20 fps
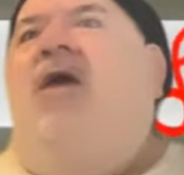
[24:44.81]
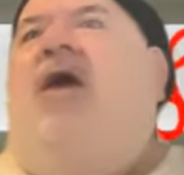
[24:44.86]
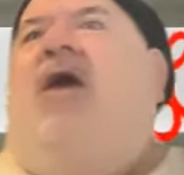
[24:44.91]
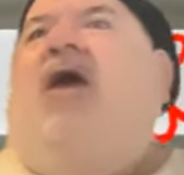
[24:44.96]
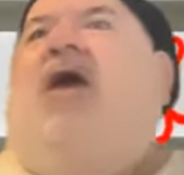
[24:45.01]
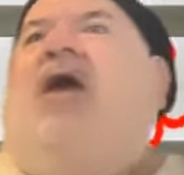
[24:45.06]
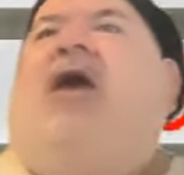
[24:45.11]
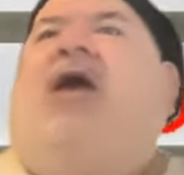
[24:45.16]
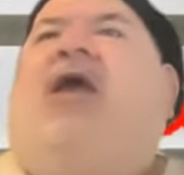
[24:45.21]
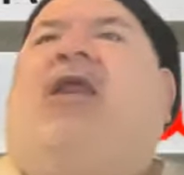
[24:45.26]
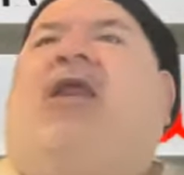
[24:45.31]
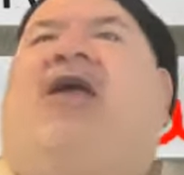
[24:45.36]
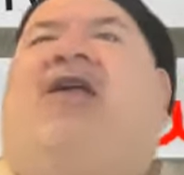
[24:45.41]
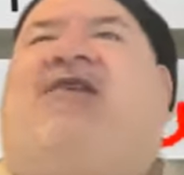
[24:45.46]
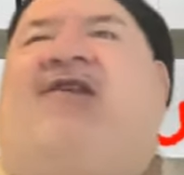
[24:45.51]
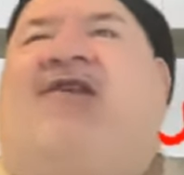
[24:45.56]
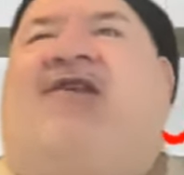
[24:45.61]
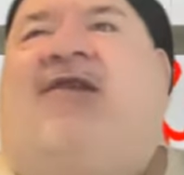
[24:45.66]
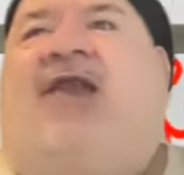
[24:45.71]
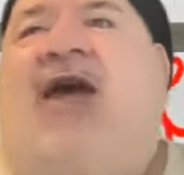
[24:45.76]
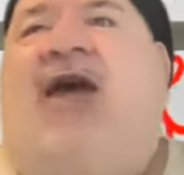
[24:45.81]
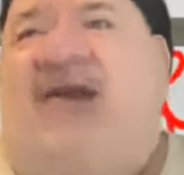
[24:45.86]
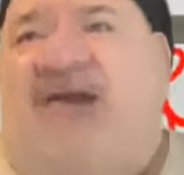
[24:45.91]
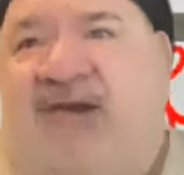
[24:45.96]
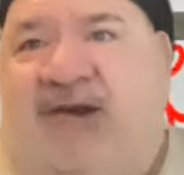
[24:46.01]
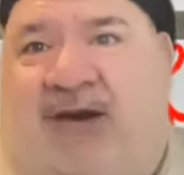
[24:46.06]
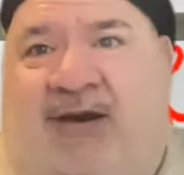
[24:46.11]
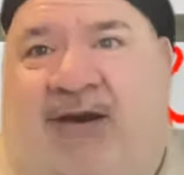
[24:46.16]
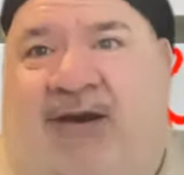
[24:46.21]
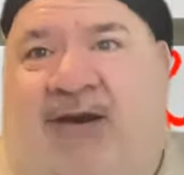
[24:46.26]
And he says,
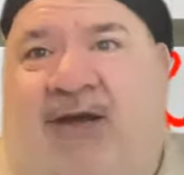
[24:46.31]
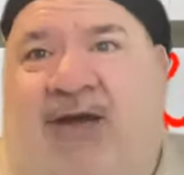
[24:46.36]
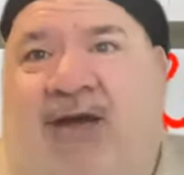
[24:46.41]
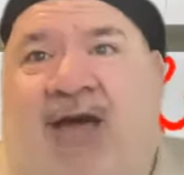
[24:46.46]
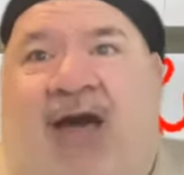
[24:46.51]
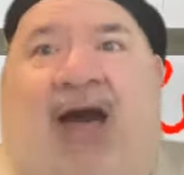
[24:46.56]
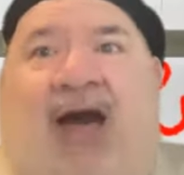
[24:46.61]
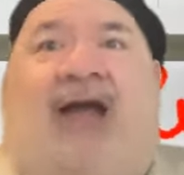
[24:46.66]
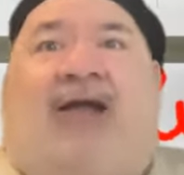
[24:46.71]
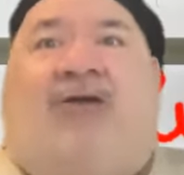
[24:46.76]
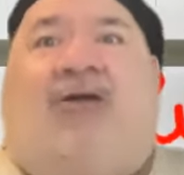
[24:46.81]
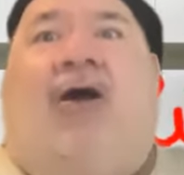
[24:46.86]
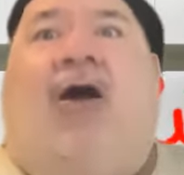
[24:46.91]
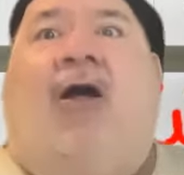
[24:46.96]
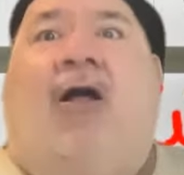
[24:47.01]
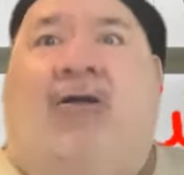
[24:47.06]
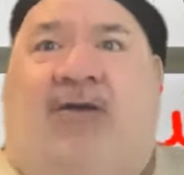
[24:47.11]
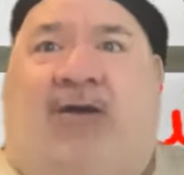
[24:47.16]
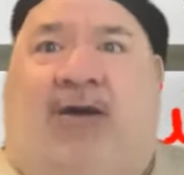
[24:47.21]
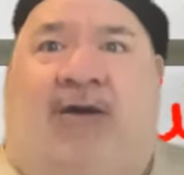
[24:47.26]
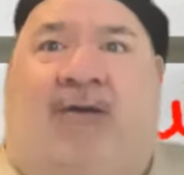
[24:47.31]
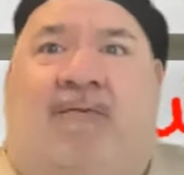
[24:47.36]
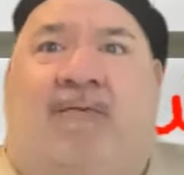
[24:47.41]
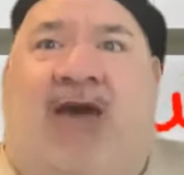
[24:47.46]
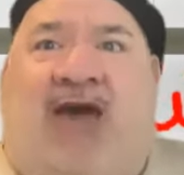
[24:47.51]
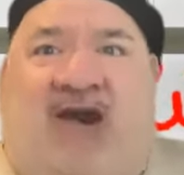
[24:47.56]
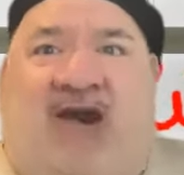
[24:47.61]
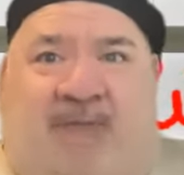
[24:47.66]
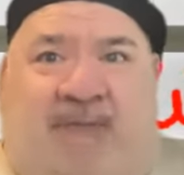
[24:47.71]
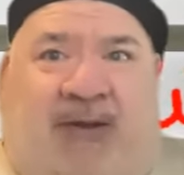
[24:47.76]
listen, I told you,
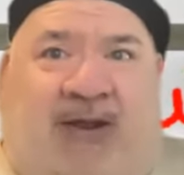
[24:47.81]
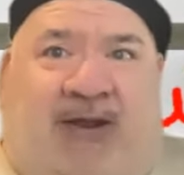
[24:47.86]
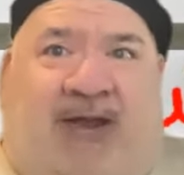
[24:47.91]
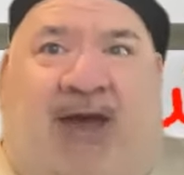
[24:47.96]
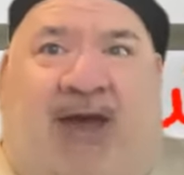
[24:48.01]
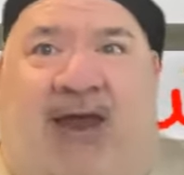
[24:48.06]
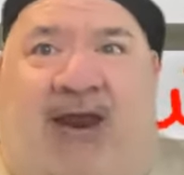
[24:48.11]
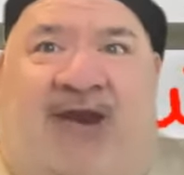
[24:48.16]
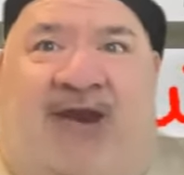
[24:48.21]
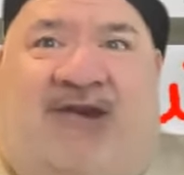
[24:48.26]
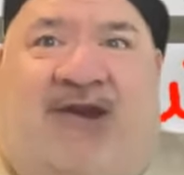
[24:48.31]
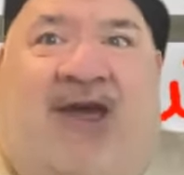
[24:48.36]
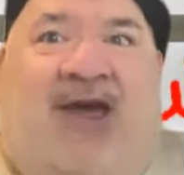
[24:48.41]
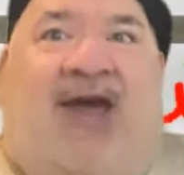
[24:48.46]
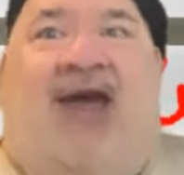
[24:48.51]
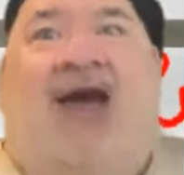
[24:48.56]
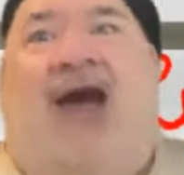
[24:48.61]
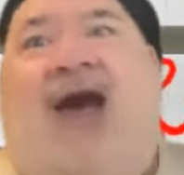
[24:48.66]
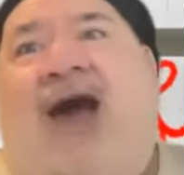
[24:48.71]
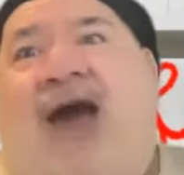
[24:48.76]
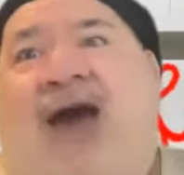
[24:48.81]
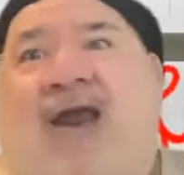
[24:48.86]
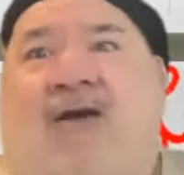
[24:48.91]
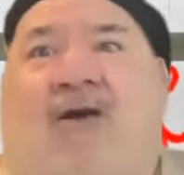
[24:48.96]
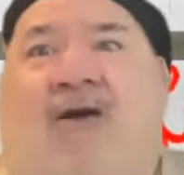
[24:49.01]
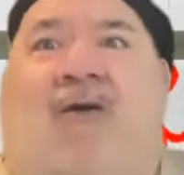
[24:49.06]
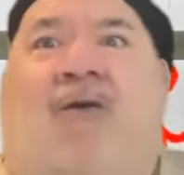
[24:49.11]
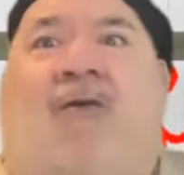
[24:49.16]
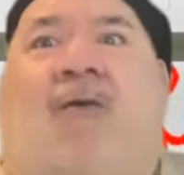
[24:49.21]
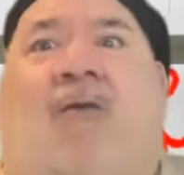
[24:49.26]
mashed potatoes, I
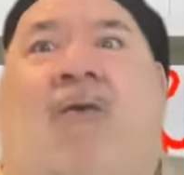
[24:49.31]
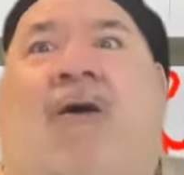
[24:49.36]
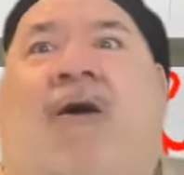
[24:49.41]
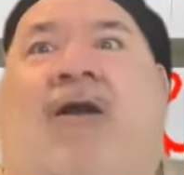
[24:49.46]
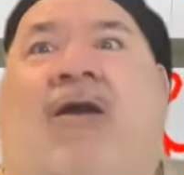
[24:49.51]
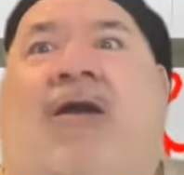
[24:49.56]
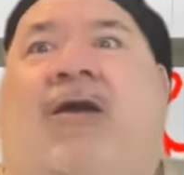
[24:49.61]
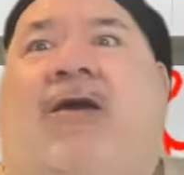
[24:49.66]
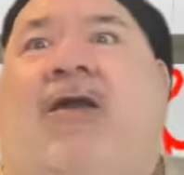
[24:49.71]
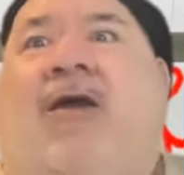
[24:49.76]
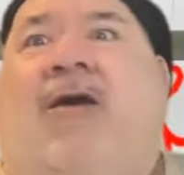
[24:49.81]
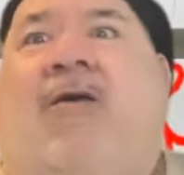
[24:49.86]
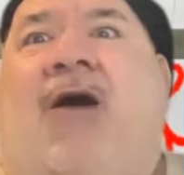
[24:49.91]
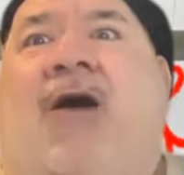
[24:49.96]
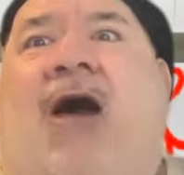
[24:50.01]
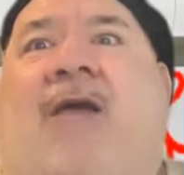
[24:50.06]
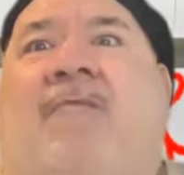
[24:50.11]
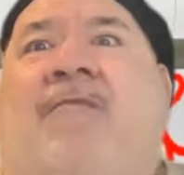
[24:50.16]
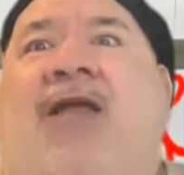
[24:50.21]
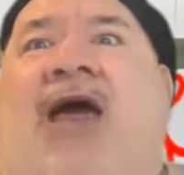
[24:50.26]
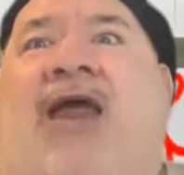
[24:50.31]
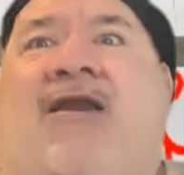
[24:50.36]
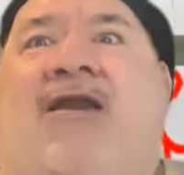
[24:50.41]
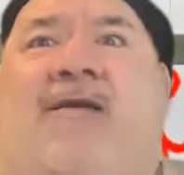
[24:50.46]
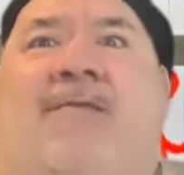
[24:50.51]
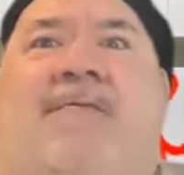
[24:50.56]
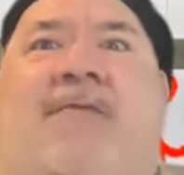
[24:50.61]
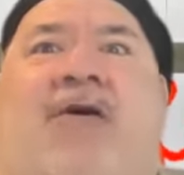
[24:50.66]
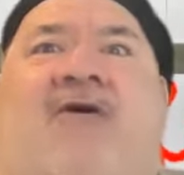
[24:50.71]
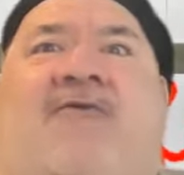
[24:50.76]
don't want to, I'm not in
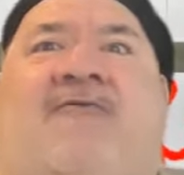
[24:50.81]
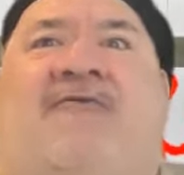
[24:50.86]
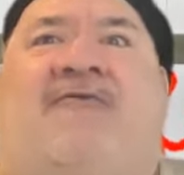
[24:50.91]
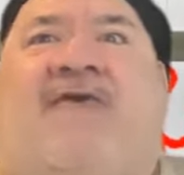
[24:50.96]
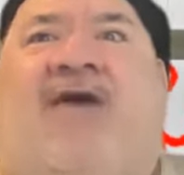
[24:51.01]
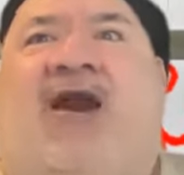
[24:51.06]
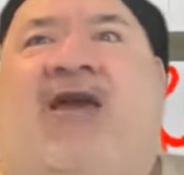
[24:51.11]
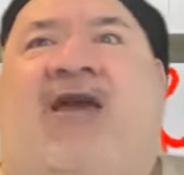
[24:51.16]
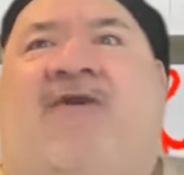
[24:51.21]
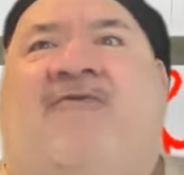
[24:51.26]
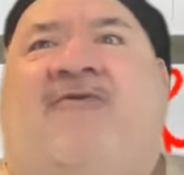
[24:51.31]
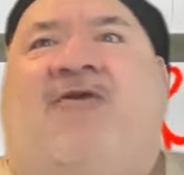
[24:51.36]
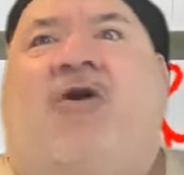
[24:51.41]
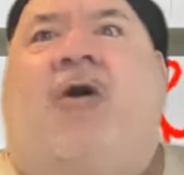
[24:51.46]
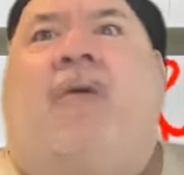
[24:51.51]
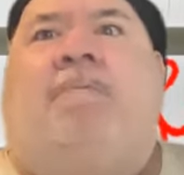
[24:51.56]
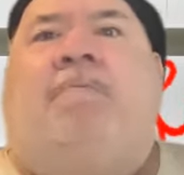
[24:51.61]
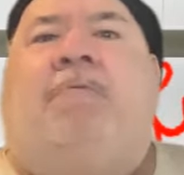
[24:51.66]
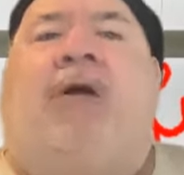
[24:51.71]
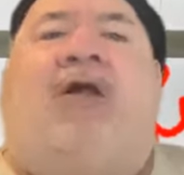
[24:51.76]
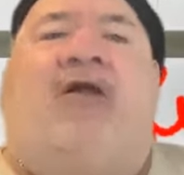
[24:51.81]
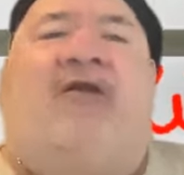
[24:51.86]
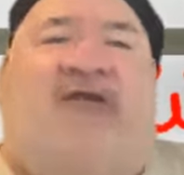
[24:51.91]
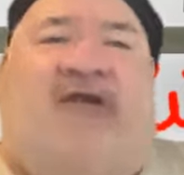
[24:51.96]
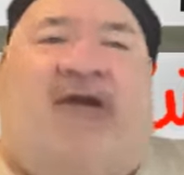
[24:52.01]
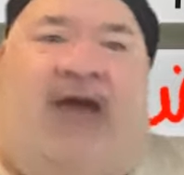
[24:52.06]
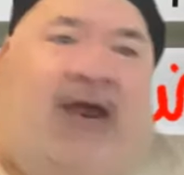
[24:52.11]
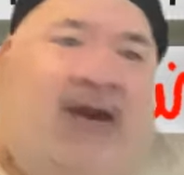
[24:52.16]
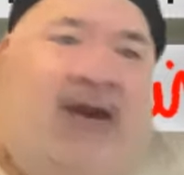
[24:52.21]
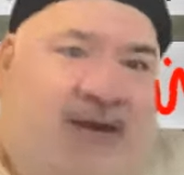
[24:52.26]
the mood for any of your
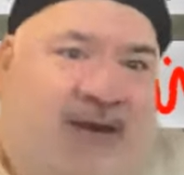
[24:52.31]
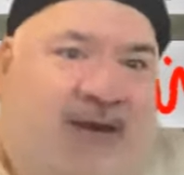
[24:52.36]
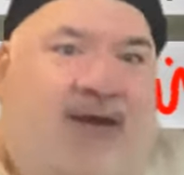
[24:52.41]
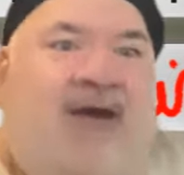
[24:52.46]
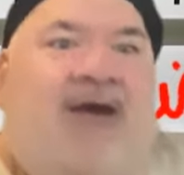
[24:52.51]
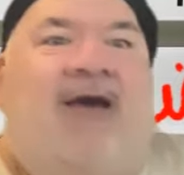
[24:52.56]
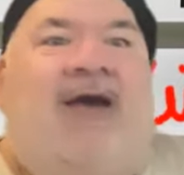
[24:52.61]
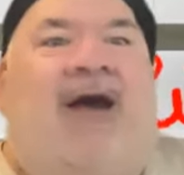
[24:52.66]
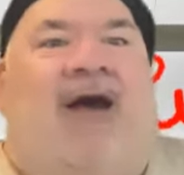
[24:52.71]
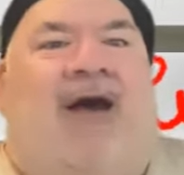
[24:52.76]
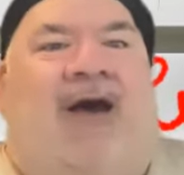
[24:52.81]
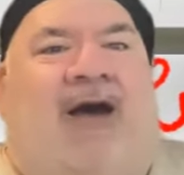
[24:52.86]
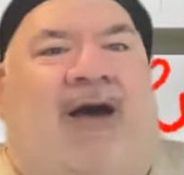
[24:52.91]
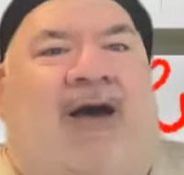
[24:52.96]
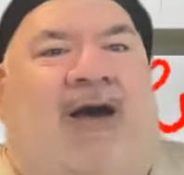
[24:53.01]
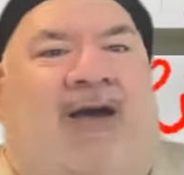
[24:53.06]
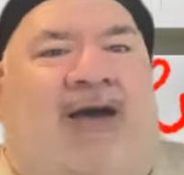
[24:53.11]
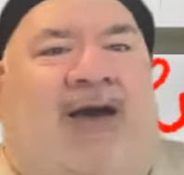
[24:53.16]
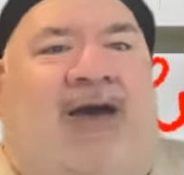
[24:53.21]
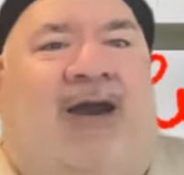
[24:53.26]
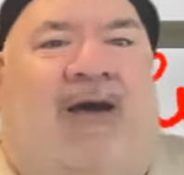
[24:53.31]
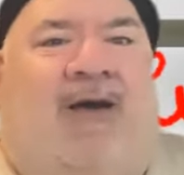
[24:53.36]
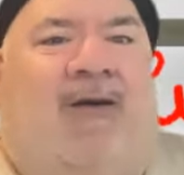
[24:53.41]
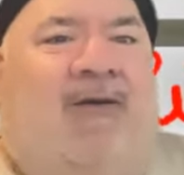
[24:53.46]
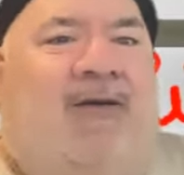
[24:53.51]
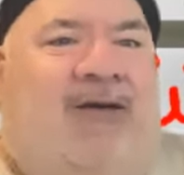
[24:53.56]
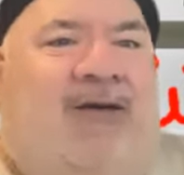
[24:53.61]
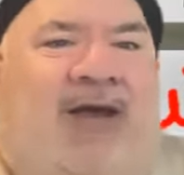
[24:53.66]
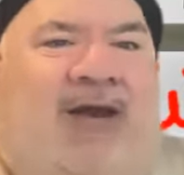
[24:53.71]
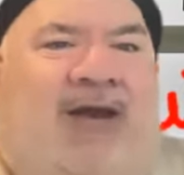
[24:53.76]
bullshit.
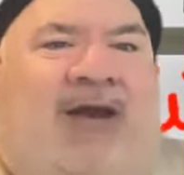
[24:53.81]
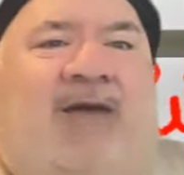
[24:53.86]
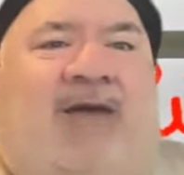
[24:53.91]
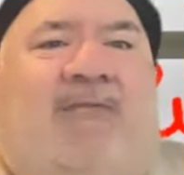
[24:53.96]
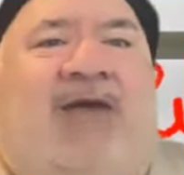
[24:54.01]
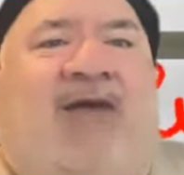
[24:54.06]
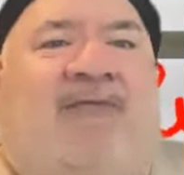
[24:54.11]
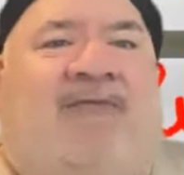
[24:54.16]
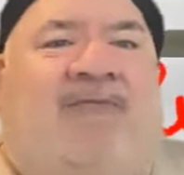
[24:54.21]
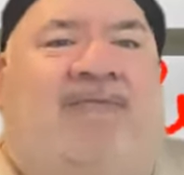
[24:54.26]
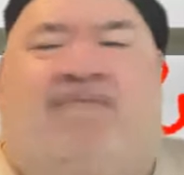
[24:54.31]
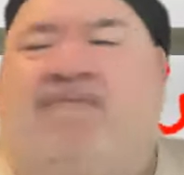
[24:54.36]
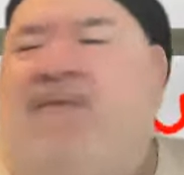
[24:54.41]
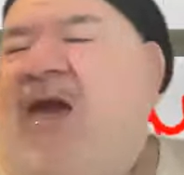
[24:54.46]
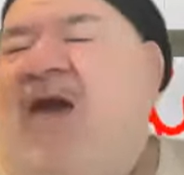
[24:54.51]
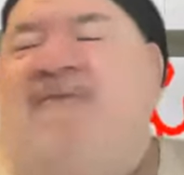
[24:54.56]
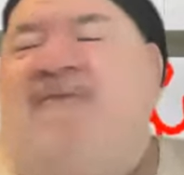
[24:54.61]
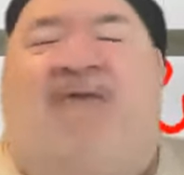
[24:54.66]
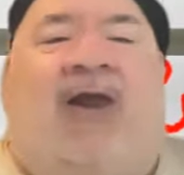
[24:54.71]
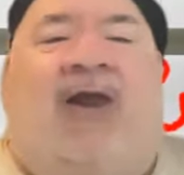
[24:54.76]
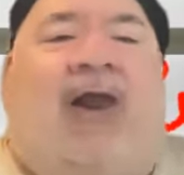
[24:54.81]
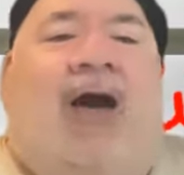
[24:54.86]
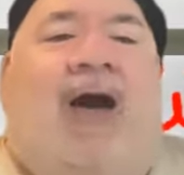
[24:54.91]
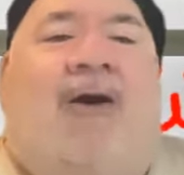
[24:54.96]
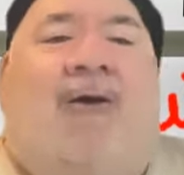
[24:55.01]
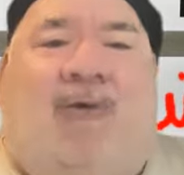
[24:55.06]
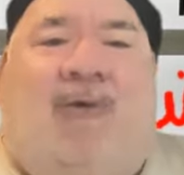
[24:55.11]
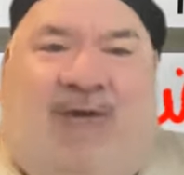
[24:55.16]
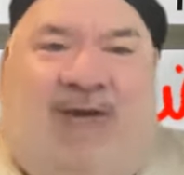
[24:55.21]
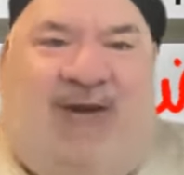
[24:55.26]
Leave me the F
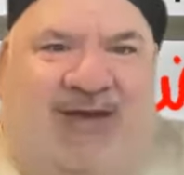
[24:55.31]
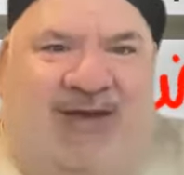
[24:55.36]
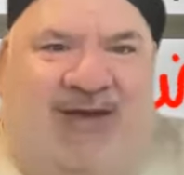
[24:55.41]
alone.